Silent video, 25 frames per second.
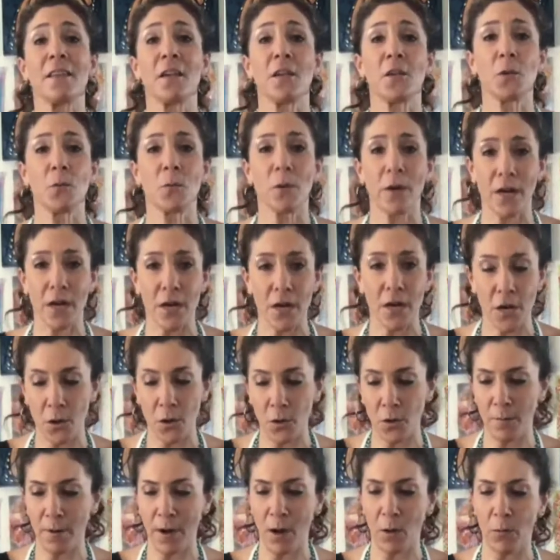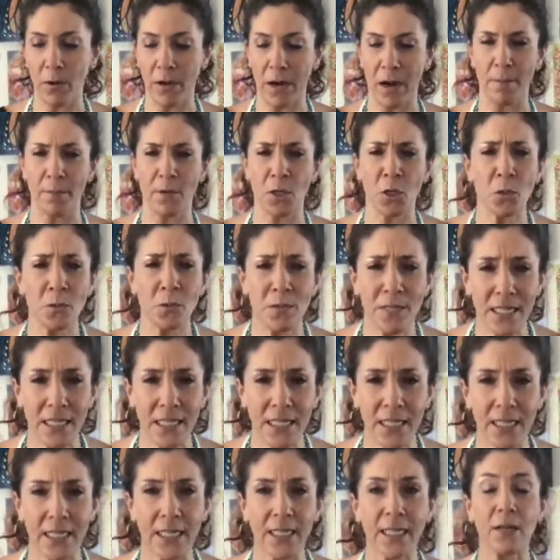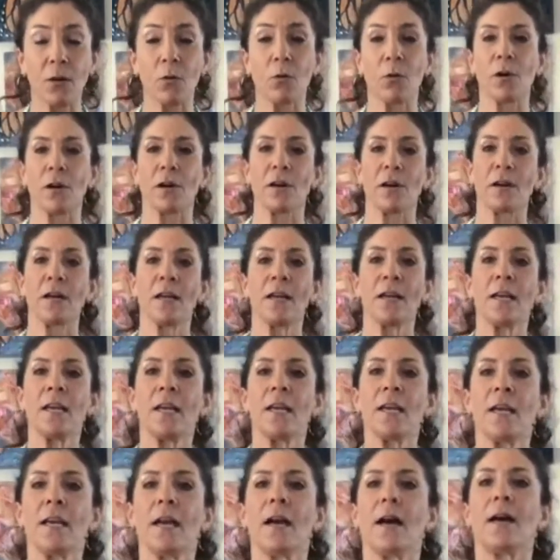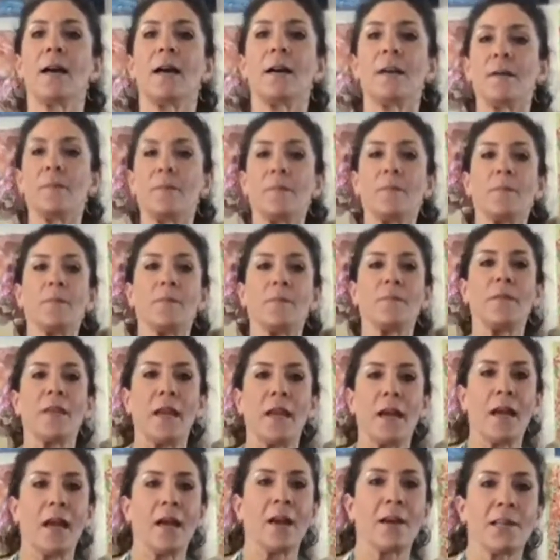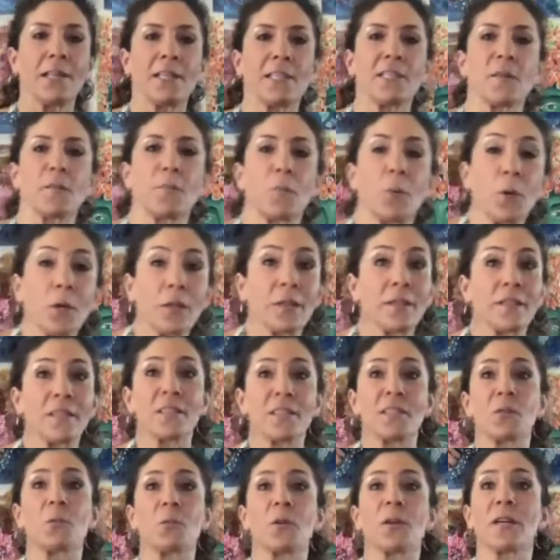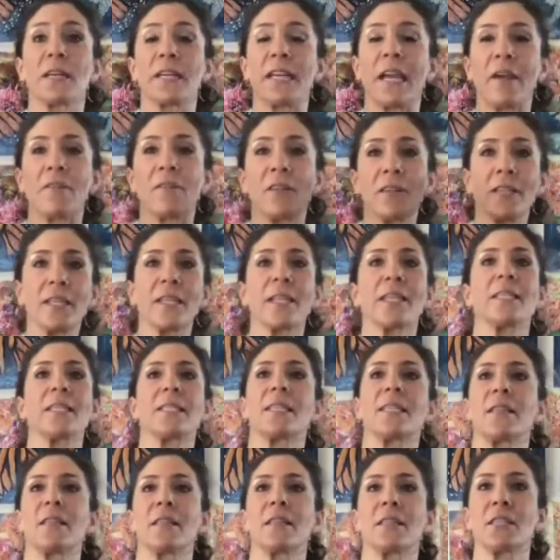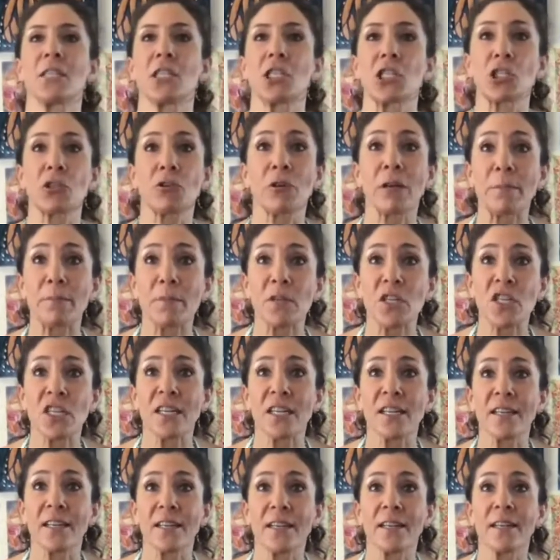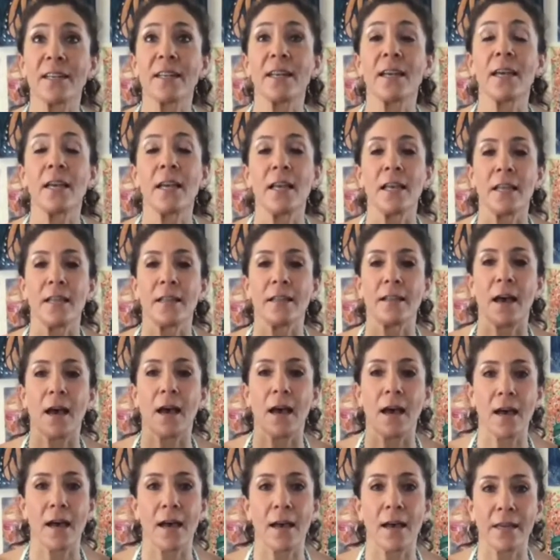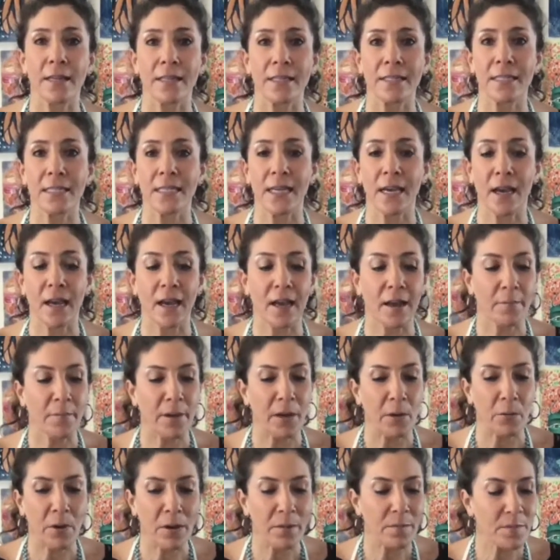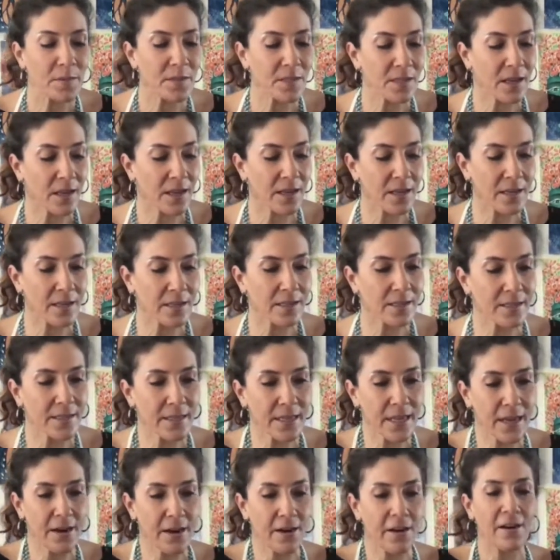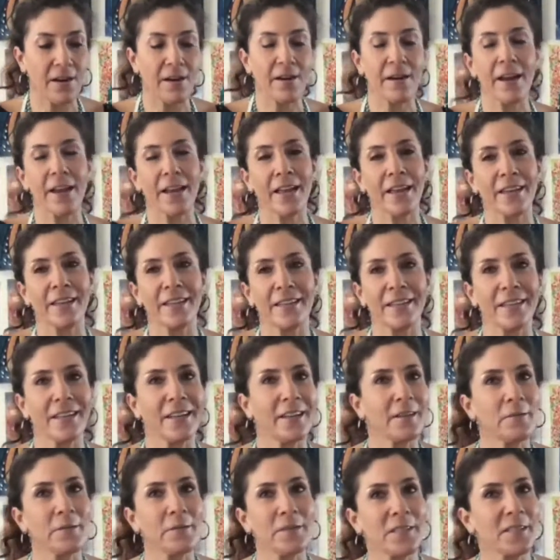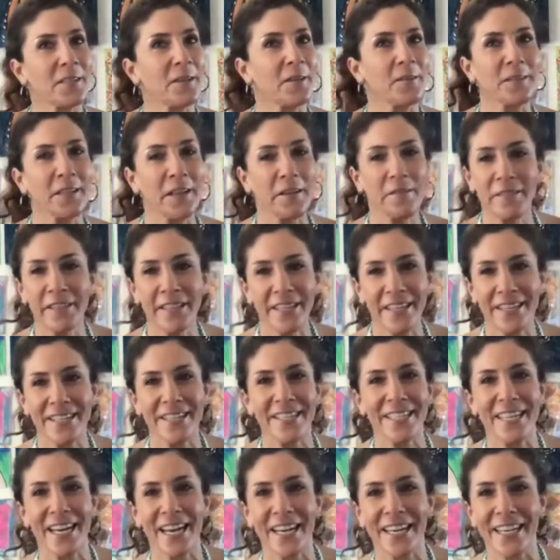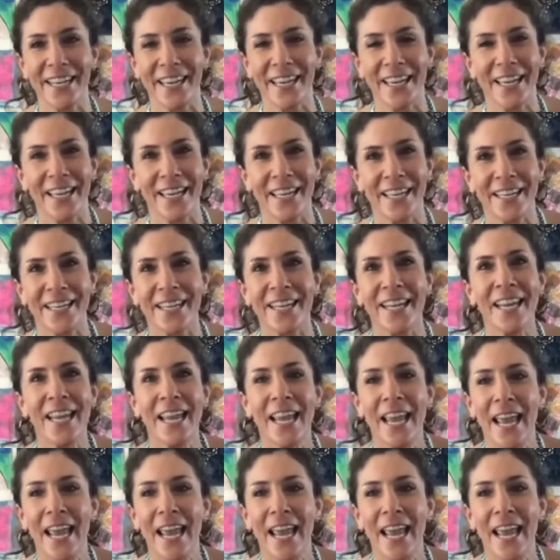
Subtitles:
that you want to know about what I'm using or how to support this work, everything is in the description, and my website is there. And it was so lovely to check in.